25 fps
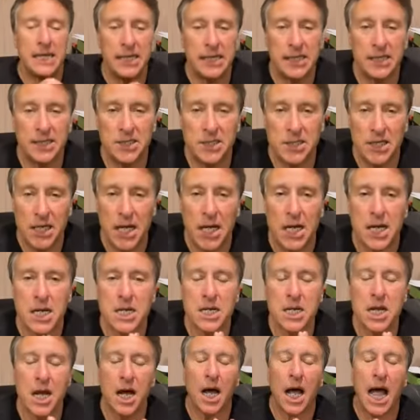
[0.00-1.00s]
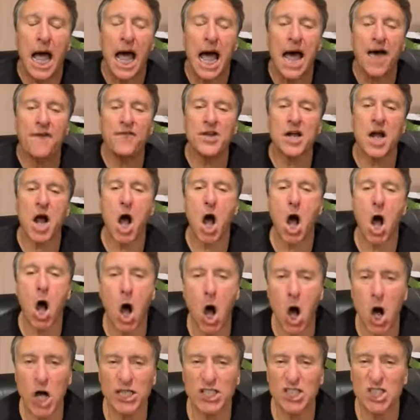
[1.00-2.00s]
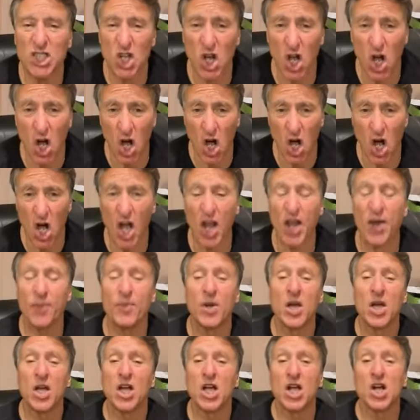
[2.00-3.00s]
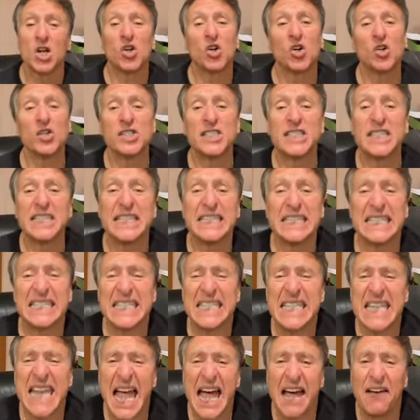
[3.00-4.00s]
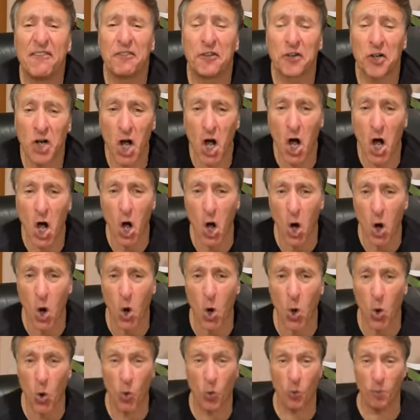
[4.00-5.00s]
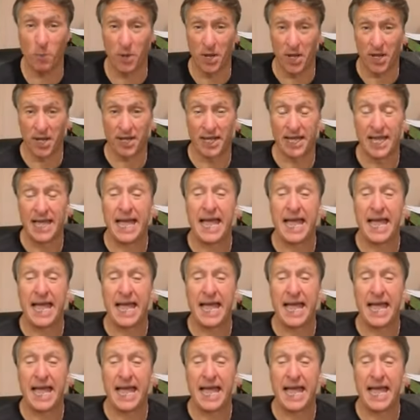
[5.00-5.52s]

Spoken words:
is having a hard time because he's never home